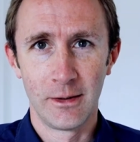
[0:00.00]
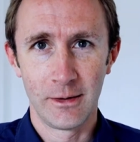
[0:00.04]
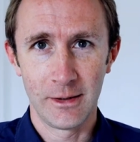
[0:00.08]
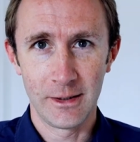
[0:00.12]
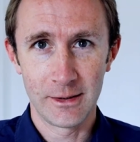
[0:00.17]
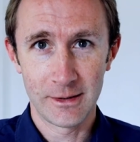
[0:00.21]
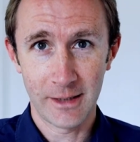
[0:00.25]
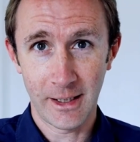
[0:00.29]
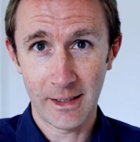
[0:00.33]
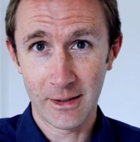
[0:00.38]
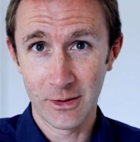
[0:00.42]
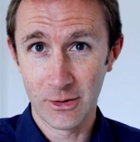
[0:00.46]
the
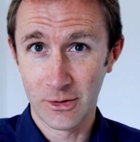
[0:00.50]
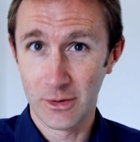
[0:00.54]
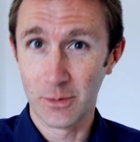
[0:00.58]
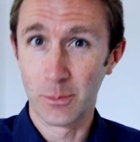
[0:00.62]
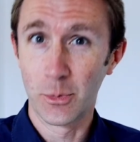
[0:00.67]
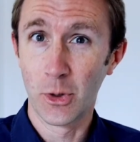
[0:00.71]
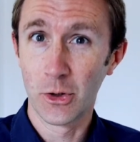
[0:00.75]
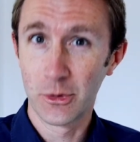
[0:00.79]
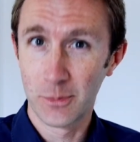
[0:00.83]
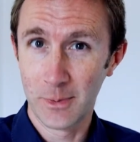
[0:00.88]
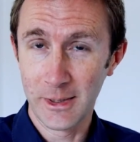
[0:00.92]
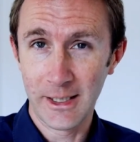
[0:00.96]
attackers to
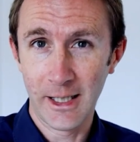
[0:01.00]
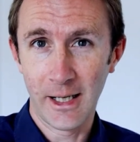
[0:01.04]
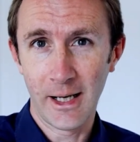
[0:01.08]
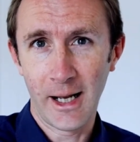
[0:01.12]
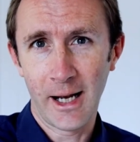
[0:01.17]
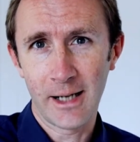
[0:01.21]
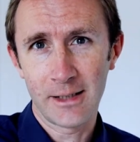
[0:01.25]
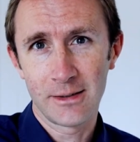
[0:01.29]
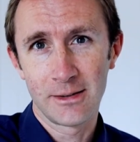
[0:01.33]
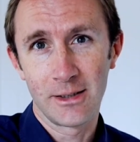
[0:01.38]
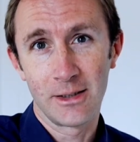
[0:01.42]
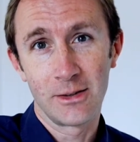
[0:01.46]
possibly get
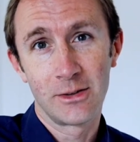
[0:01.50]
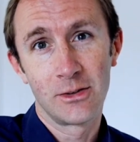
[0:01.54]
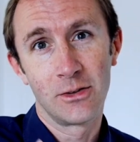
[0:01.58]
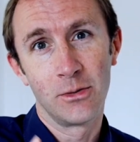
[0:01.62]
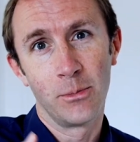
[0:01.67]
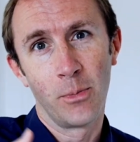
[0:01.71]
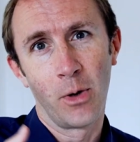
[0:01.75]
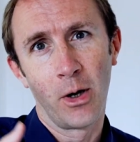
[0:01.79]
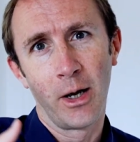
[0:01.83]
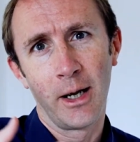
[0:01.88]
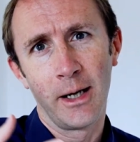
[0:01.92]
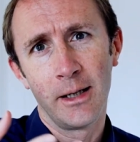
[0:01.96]
access to
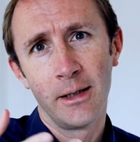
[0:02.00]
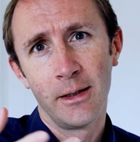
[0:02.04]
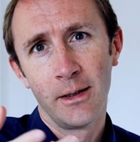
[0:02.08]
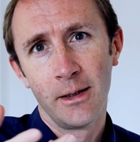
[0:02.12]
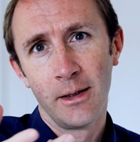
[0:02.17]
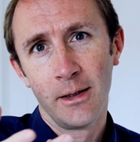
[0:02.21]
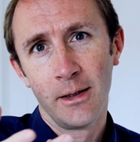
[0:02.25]
my